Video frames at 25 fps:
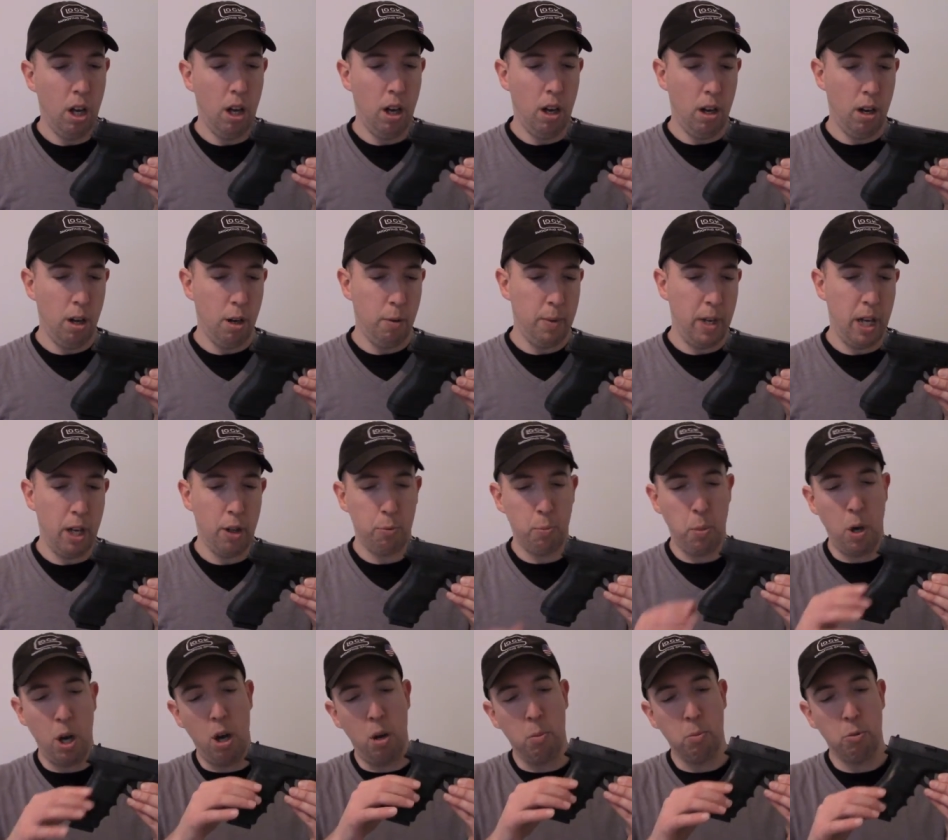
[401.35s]
Um, it has
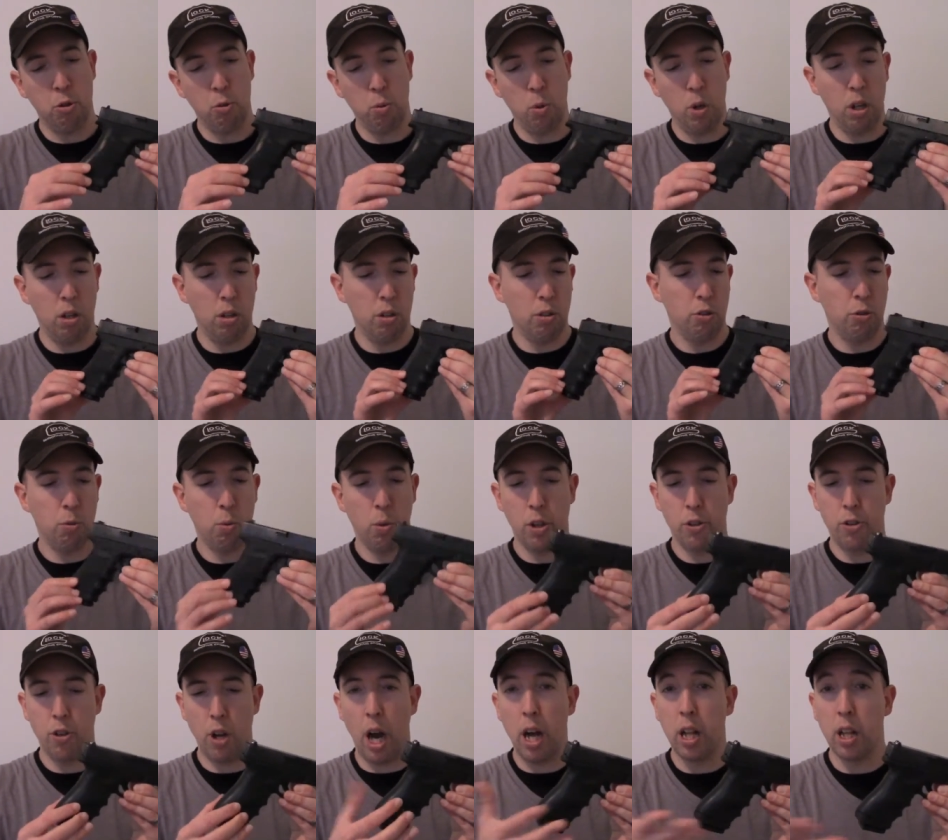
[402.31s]
palm swells,
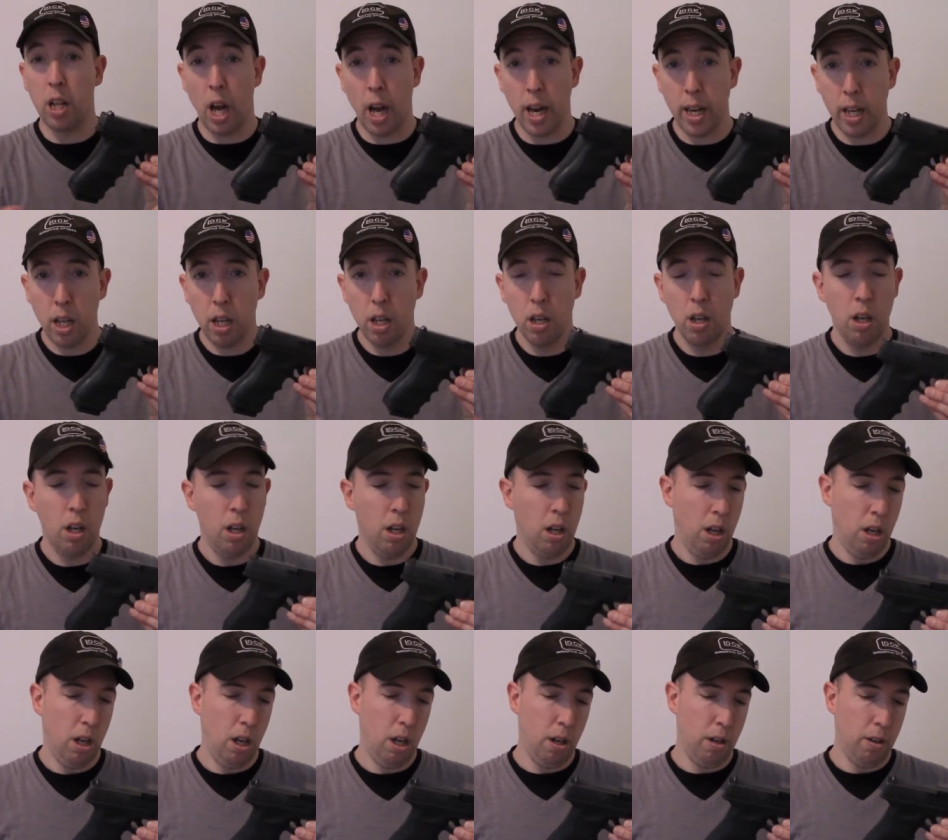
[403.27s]
which I like.
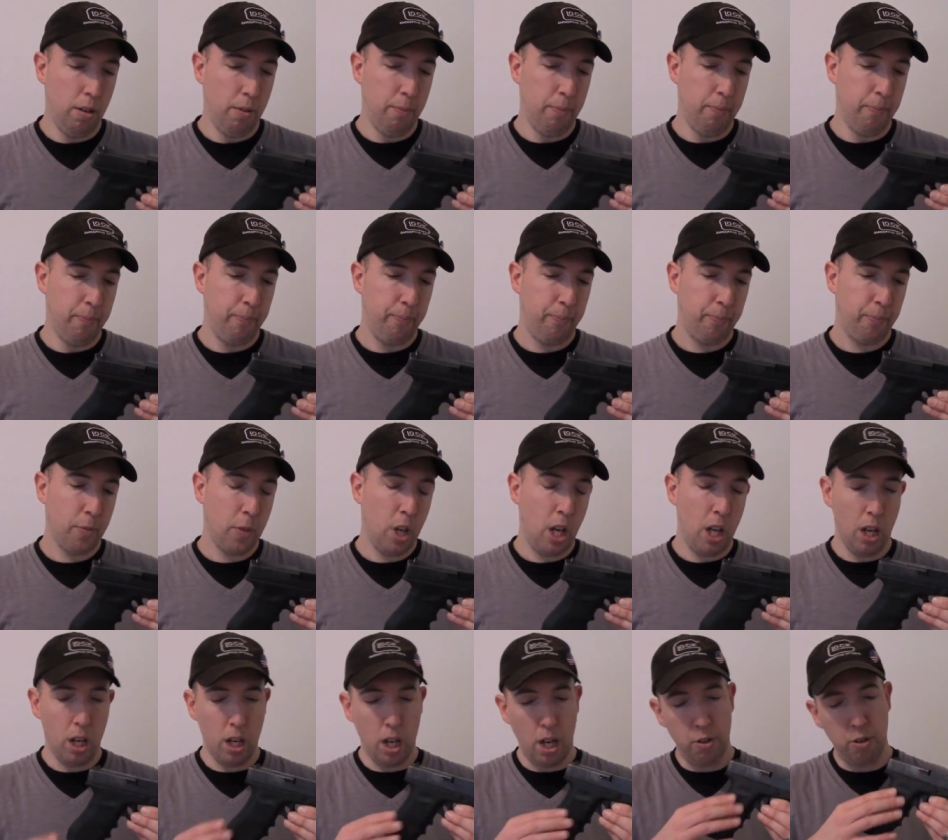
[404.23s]
Um,
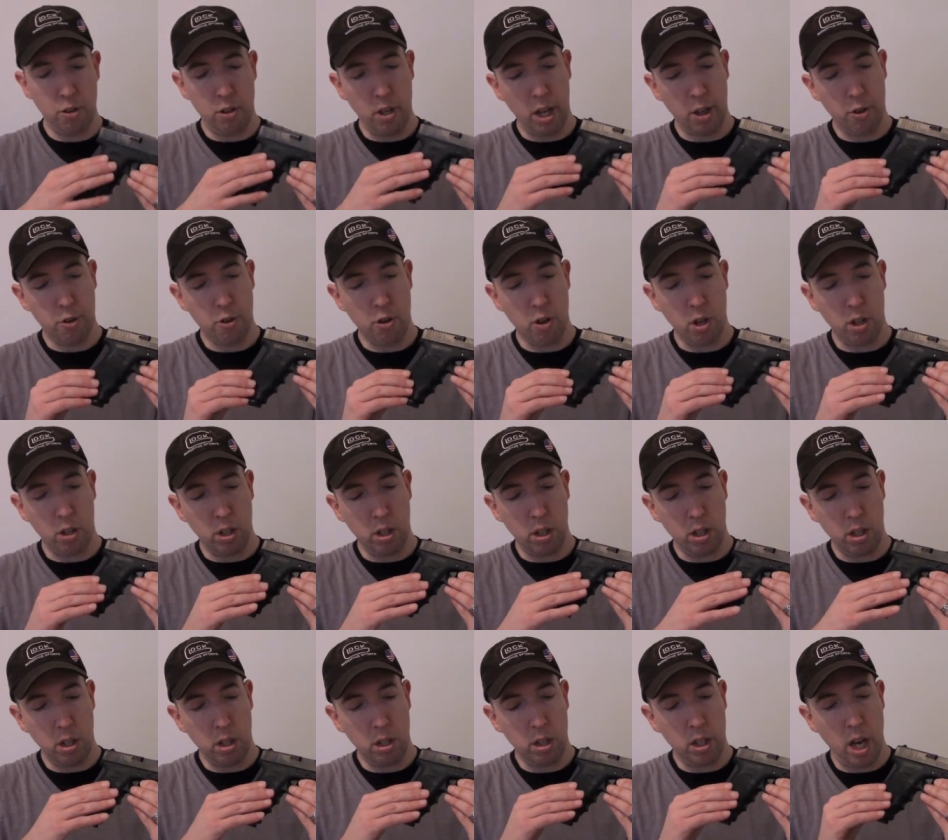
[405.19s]
and a nice texture on
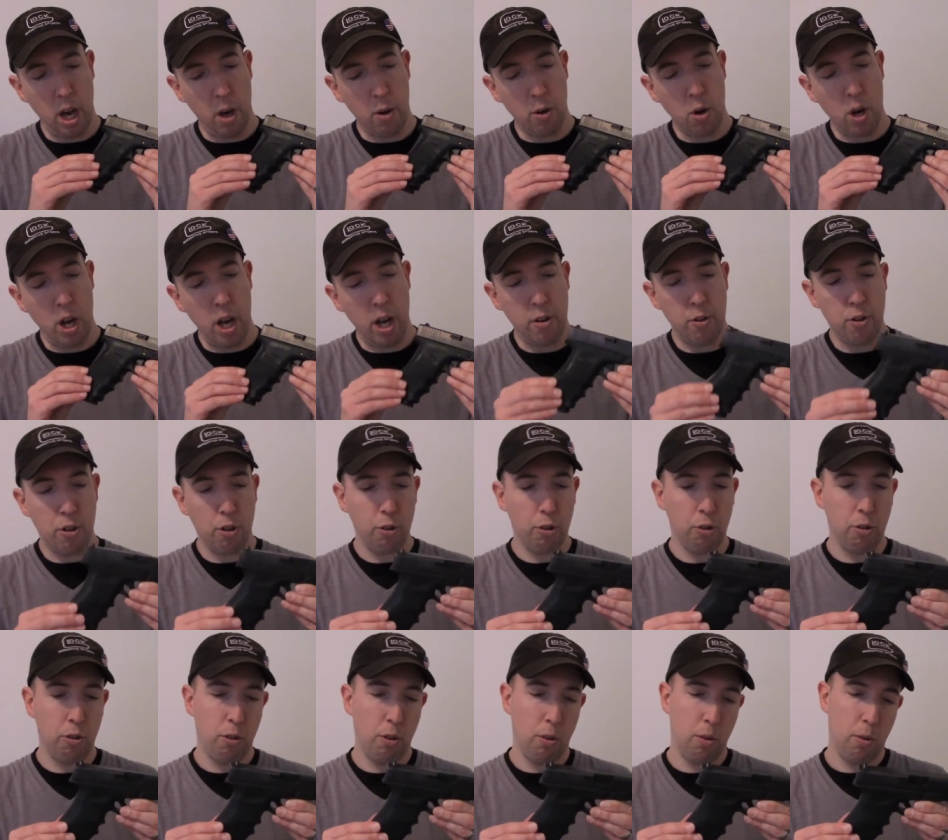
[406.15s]
the, the outer
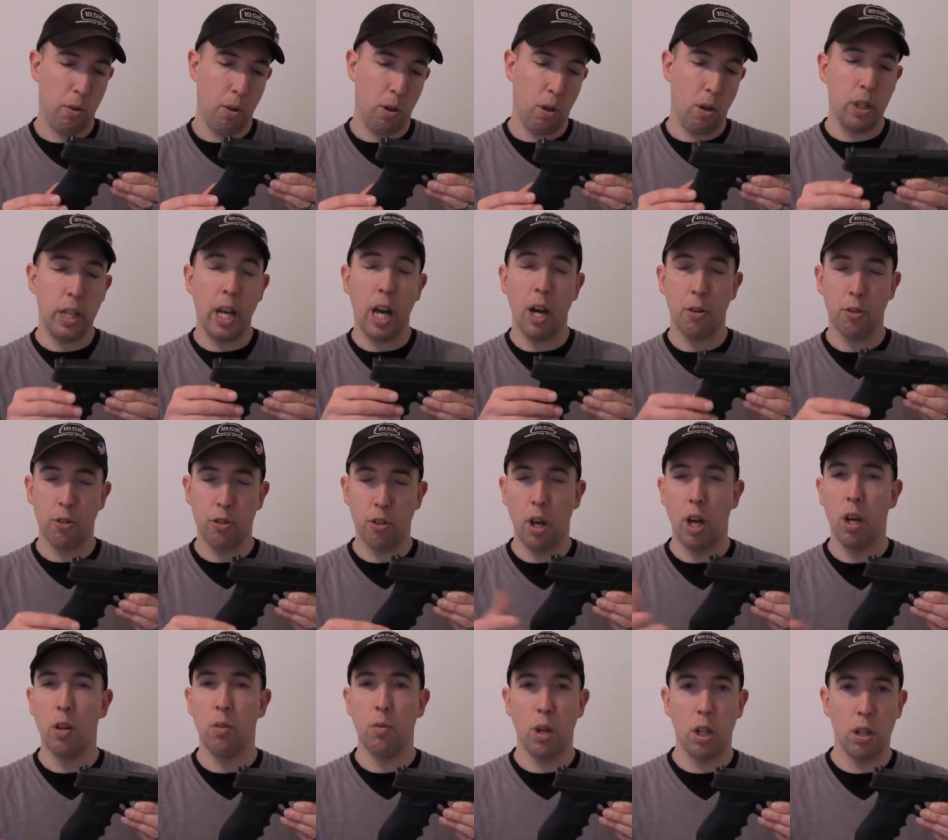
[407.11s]
edges, or the
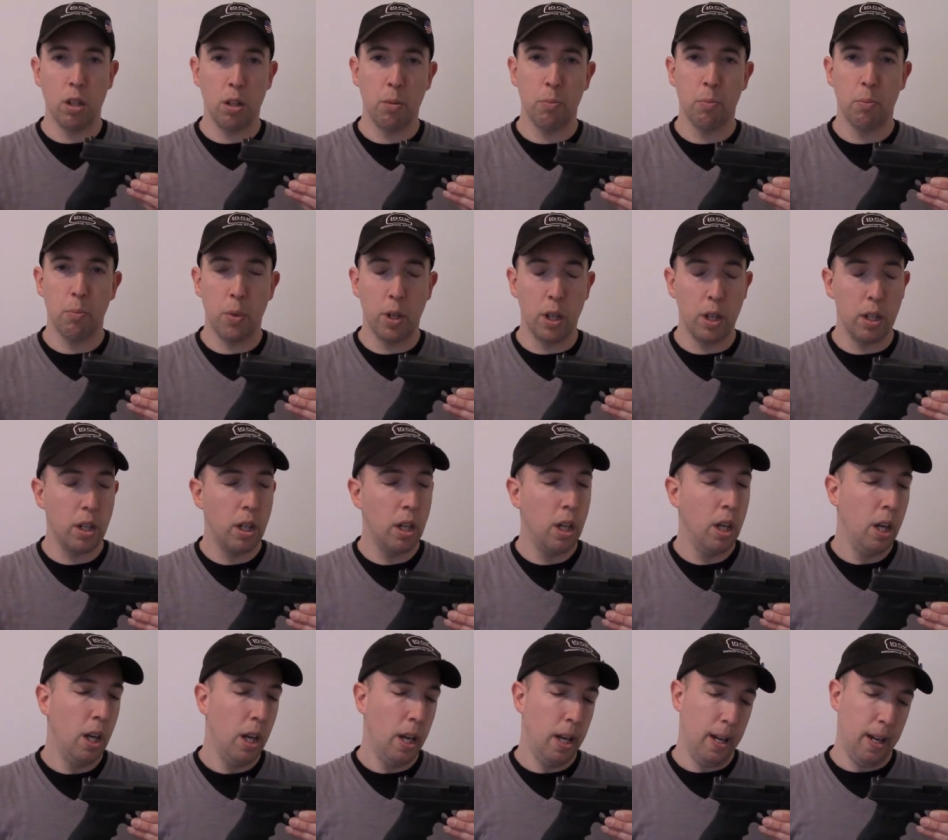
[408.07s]
outside rather. But
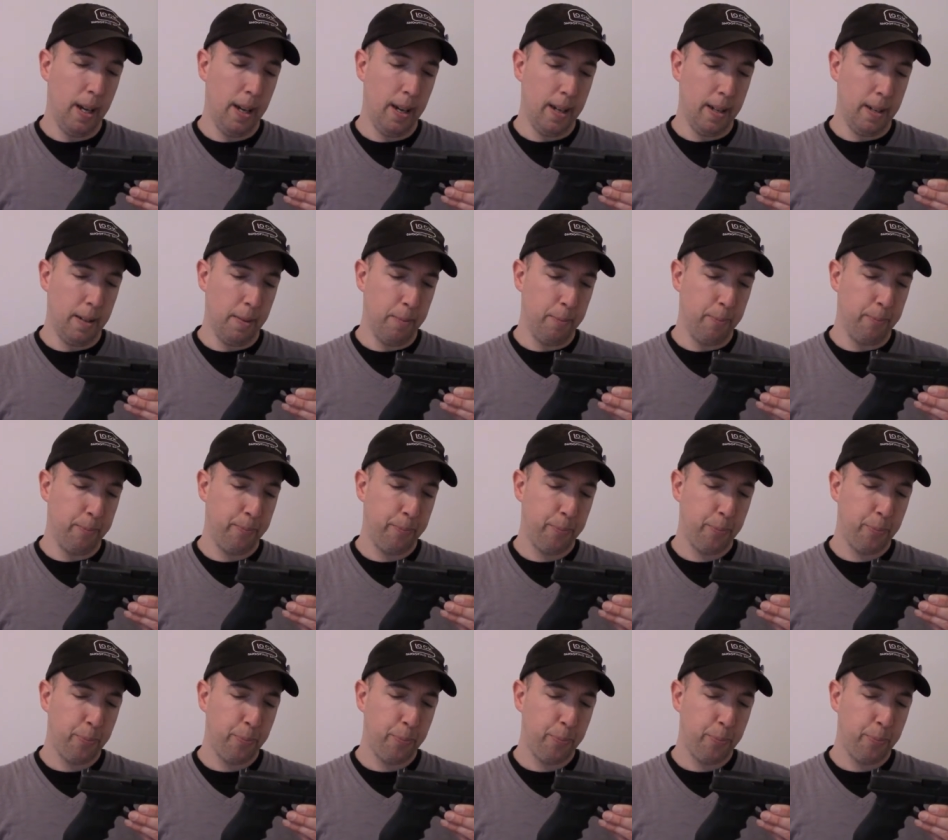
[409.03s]
um,